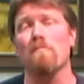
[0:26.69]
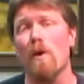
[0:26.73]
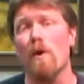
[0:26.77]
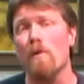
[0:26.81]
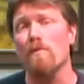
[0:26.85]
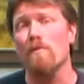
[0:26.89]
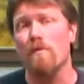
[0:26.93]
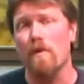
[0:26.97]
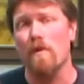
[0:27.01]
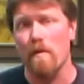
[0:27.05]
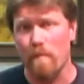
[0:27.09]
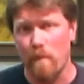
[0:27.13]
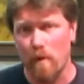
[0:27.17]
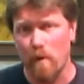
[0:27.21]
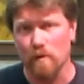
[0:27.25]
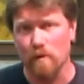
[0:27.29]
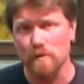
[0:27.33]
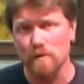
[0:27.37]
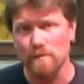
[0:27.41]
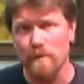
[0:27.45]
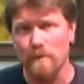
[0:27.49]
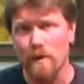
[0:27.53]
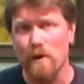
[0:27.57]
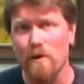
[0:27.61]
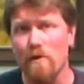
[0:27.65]
both our
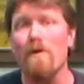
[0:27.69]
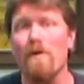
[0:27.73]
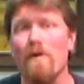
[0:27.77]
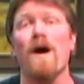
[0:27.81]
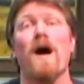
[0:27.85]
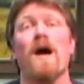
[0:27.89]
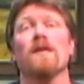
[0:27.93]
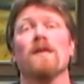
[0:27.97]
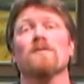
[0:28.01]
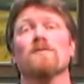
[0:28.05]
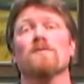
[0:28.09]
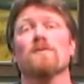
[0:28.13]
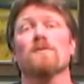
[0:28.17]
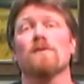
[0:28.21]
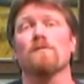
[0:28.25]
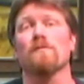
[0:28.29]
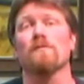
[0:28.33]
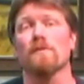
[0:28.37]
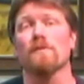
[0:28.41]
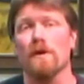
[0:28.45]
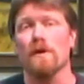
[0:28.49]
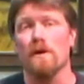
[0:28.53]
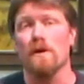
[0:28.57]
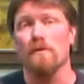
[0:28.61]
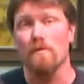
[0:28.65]
Paulsbo and
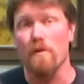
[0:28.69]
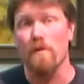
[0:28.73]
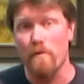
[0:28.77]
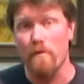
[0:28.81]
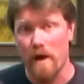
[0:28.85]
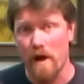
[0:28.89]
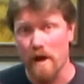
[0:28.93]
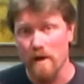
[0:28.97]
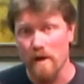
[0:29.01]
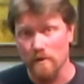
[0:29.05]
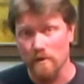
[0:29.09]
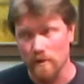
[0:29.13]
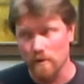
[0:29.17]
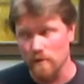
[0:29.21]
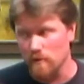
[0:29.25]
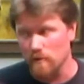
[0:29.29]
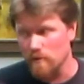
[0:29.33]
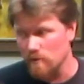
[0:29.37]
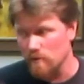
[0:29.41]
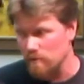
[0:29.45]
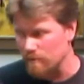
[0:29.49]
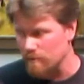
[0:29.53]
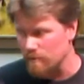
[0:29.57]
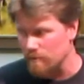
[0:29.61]
Silverdale locations.